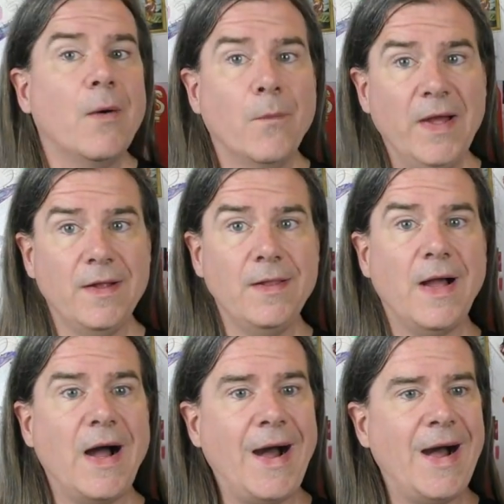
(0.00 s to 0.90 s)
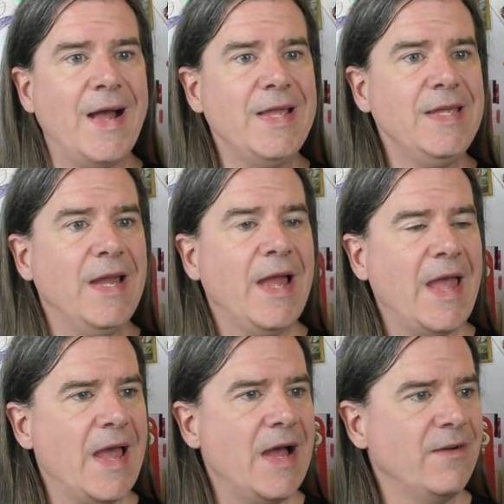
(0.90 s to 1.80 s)
Well, I
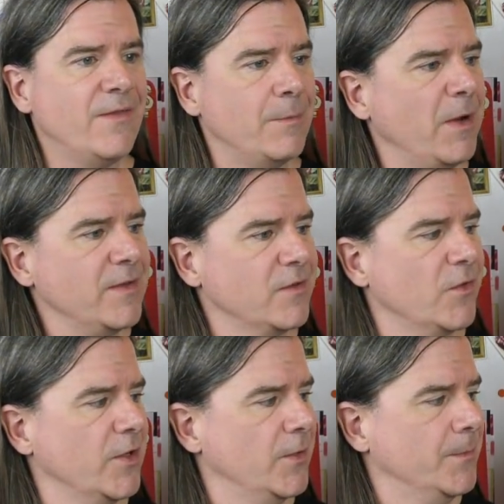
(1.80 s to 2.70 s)
have a present for you.